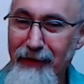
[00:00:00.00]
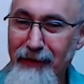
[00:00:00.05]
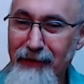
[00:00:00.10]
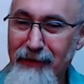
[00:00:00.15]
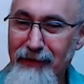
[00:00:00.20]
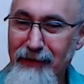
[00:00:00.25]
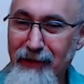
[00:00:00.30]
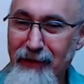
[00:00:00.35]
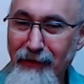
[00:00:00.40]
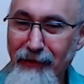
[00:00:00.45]

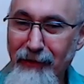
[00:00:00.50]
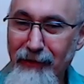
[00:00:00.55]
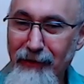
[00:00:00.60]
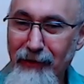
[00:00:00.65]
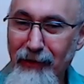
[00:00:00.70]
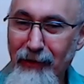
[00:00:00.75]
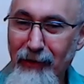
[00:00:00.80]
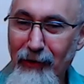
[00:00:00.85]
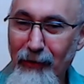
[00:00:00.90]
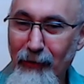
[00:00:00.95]
Sun
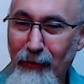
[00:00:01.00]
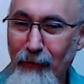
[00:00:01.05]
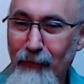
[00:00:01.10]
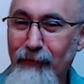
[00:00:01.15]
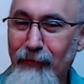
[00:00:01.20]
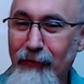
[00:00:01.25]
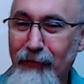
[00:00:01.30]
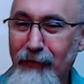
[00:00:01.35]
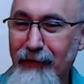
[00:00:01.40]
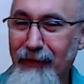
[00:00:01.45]

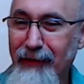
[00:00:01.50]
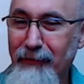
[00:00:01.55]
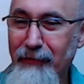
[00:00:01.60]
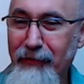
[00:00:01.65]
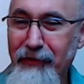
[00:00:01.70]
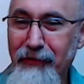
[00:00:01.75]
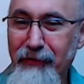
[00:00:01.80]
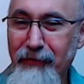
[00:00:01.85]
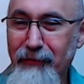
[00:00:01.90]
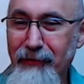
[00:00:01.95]
Clover, how are you
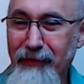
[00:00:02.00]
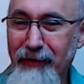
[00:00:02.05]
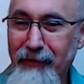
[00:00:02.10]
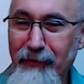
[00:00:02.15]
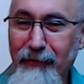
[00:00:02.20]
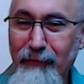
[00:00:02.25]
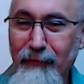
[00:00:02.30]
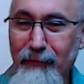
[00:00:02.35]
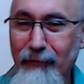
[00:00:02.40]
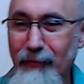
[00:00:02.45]
doing?
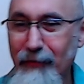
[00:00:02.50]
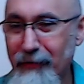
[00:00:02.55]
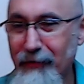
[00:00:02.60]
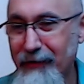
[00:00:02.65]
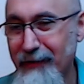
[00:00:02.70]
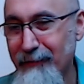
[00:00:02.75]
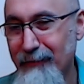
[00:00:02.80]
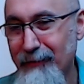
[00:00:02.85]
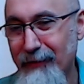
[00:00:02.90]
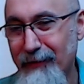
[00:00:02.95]
Good
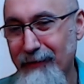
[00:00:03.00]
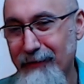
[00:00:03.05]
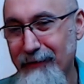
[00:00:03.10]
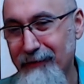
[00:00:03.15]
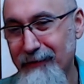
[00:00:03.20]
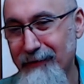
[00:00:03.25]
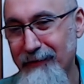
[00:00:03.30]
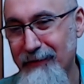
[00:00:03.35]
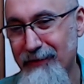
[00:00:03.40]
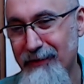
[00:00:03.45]
morning,
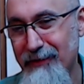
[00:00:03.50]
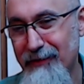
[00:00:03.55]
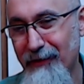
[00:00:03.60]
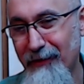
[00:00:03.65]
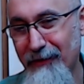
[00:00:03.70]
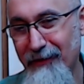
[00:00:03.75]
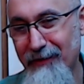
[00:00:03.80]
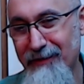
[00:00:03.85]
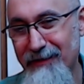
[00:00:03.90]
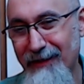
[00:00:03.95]
brother. The
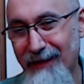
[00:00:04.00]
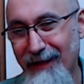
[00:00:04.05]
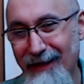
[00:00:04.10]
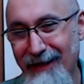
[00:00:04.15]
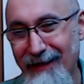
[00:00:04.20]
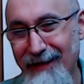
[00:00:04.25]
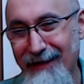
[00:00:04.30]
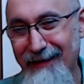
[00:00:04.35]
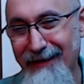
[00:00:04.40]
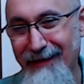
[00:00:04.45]
stars
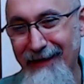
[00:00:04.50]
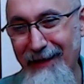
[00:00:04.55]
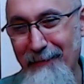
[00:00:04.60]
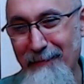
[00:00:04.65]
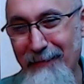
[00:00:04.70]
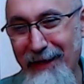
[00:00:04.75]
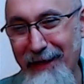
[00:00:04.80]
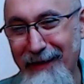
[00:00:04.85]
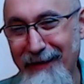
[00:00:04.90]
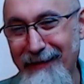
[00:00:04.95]
aligned and I
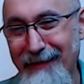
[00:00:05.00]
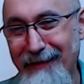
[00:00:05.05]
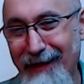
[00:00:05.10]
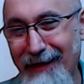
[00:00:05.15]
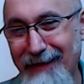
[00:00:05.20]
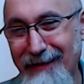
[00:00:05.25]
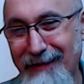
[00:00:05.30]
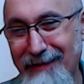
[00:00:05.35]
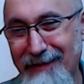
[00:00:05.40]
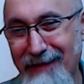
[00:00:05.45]
made it.
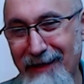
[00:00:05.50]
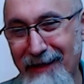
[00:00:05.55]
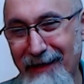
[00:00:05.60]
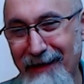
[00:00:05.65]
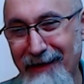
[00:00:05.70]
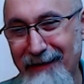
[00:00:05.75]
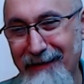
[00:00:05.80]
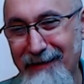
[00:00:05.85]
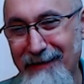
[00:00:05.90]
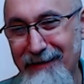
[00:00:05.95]
Nice.
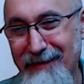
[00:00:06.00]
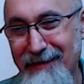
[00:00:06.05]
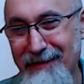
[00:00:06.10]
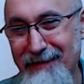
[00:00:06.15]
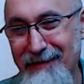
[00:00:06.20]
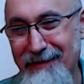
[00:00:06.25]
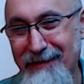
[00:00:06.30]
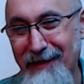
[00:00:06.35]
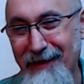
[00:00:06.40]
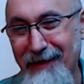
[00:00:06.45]
This
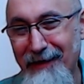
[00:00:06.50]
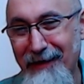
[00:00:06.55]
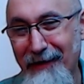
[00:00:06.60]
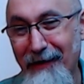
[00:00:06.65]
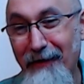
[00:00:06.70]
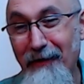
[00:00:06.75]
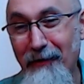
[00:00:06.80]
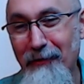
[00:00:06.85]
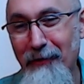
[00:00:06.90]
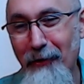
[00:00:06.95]
is
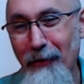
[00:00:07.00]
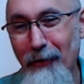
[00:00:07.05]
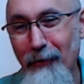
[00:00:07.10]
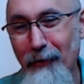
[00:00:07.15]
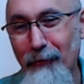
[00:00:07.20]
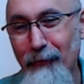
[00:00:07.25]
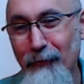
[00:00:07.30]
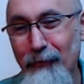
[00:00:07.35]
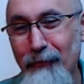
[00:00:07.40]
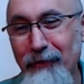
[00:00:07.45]
oh
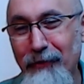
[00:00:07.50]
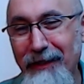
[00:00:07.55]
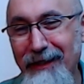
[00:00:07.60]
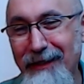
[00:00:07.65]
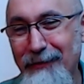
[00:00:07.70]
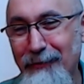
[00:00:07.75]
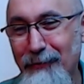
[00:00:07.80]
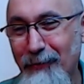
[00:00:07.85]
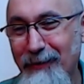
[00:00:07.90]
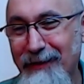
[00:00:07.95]

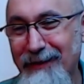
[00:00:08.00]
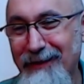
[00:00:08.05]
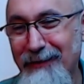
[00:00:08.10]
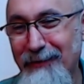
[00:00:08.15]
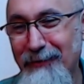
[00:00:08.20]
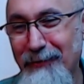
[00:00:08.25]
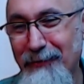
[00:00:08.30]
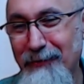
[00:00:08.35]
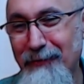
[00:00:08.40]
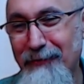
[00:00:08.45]
Rookie
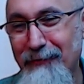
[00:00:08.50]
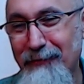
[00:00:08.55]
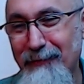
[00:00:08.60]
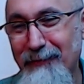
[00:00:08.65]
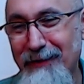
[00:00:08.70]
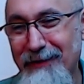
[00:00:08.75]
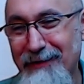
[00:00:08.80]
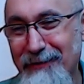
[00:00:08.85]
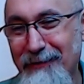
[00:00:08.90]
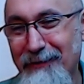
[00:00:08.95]
22 from
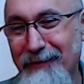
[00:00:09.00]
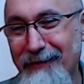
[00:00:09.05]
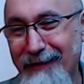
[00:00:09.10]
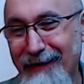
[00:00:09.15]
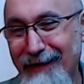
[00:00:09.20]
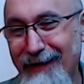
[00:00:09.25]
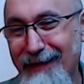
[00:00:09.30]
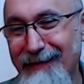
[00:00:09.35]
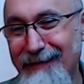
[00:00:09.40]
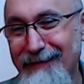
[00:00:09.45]
Discord.
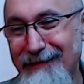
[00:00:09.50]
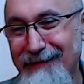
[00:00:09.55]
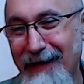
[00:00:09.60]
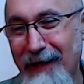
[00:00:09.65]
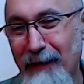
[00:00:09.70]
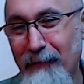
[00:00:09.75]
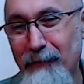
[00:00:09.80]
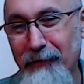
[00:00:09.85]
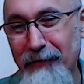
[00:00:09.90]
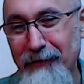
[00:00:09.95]
Nice.
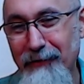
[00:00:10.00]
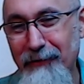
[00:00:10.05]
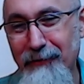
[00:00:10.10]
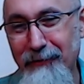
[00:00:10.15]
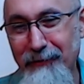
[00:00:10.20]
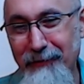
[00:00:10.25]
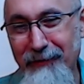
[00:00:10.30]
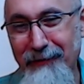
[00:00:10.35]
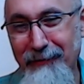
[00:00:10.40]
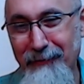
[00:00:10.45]
How are you
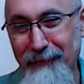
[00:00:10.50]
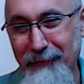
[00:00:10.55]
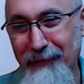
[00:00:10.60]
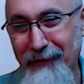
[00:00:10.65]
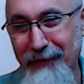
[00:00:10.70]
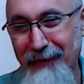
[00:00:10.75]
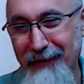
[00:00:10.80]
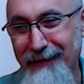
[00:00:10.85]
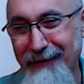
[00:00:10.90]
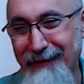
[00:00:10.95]
doing,
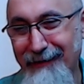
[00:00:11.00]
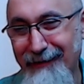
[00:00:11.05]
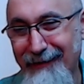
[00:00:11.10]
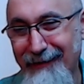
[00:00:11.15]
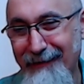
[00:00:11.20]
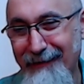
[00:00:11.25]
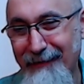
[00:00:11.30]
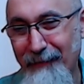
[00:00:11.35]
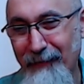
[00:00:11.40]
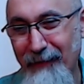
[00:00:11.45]
Rookie?
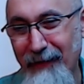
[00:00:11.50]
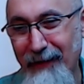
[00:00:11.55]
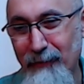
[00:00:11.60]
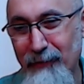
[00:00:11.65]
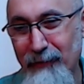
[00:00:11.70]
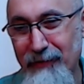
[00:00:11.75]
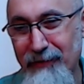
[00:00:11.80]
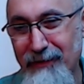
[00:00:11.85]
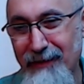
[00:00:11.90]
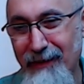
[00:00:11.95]
I
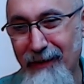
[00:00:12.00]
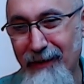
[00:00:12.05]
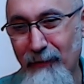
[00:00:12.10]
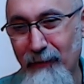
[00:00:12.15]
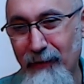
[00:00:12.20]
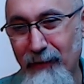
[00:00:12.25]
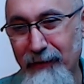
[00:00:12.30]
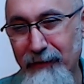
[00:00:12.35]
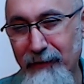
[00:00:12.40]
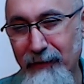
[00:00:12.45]
was uh,
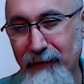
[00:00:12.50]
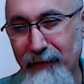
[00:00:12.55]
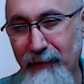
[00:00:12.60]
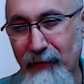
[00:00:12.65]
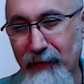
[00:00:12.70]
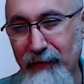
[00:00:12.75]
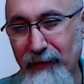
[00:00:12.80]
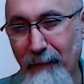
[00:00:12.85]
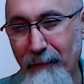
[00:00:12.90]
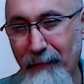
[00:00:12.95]
wondering
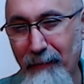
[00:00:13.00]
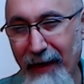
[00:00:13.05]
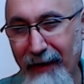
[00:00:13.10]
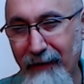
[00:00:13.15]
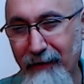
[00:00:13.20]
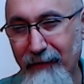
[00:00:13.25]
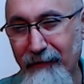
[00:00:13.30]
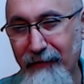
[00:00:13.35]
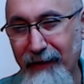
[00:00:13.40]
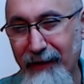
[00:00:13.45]
about the
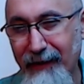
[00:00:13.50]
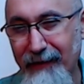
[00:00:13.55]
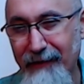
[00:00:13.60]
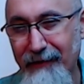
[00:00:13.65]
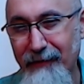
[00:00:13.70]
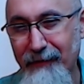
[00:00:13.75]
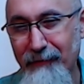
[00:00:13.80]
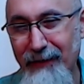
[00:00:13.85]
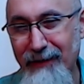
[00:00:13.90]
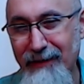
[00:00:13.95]
Bank of
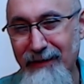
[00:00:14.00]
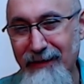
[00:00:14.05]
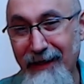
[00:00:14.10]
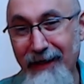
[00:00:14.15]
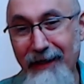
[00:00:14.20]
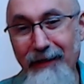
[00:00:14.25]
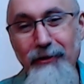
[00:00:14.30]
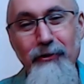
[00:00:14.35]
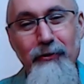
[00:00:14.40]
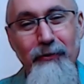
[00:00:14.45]
Canada raising
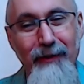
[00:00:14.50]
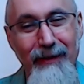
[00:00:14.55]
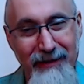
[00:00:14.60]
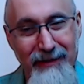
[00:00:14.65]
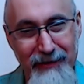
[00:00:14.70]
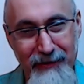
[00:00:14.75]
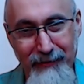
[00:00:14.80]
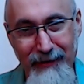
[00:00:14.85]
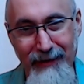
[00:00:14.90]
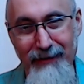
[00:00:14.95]

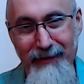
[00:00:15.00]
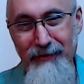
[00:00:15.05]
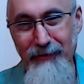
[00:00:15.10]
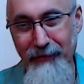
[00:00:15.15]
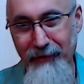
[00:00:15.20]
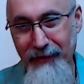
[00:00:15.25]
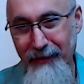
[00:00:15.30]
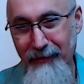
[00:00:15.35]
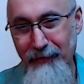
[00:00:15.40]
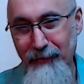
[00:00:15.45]
interest rates.
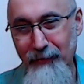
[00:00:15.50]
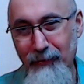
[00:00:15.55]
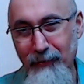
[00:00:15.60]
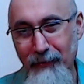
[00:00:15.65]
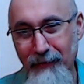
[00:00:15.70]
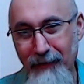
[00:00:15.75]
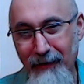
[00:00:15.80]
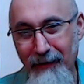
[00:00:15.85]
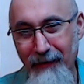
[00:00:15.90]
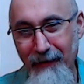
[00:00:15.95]
Okay, cool.
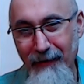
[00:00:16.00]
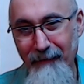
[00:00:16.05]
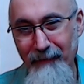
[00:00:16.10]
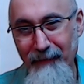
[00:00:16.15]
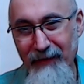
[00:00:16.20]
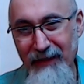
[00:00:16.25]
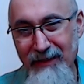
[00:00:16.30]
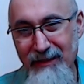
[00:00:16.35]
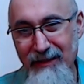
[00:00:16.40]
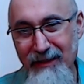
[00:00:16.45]

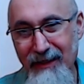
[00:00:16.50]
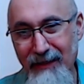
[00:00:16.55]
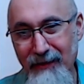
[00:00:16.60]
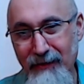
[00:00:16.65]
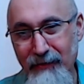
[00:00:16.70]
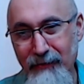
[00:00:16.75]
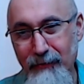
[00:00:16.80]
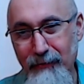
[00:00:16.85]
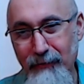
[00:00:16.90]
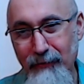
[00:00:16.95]
They say
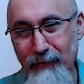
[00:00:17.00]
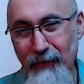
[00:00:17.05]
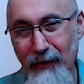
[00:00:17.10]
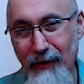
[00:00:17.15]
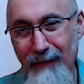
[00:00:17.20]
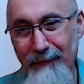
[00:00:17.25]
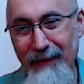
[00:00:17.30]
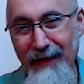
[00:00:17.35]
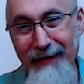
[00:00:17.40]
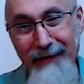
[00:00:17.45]
to
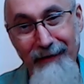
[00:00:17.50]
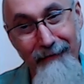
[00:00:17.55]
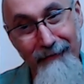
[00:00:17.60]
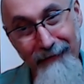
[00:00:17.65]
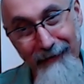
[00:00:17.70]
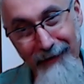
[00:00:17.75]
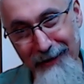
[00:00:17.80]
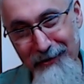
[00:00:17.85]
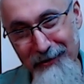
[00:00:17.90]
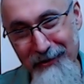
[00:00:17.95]
combat
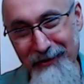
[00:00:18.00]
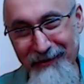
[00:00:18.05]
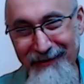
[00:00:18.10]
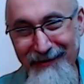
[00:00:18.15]
inflation.